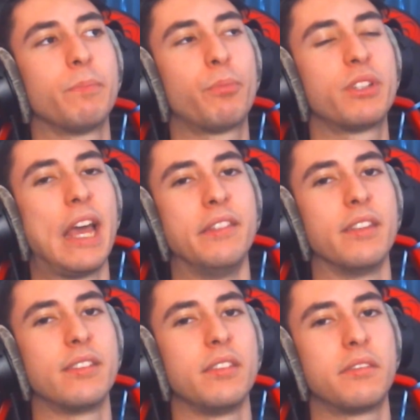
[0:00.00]
Pretend
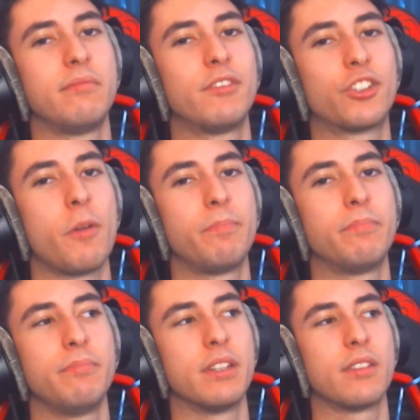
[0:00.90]
this is
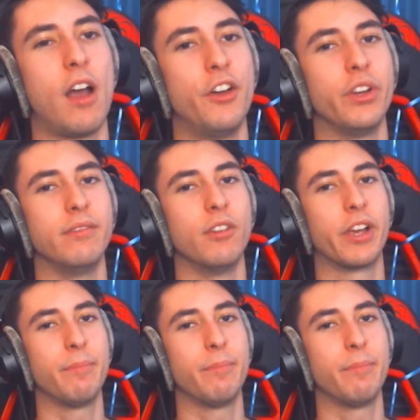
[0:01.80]
sharpness 100, okay?